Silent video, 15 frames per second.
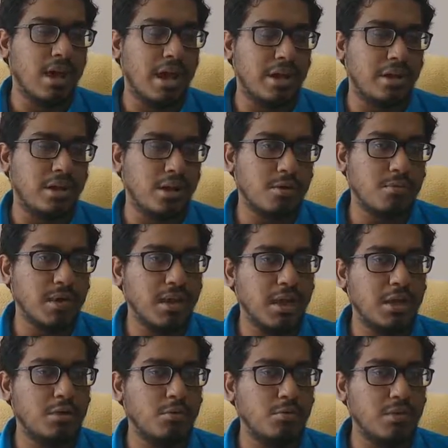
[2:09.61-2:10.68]
And here
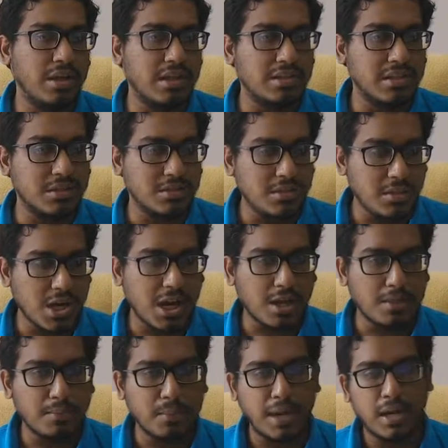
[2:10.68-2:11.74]
queen e2 is a
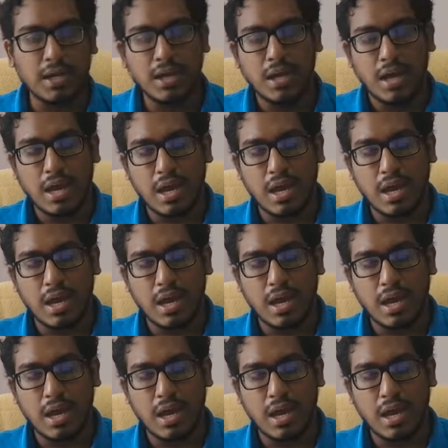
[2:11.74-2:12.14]
checkmate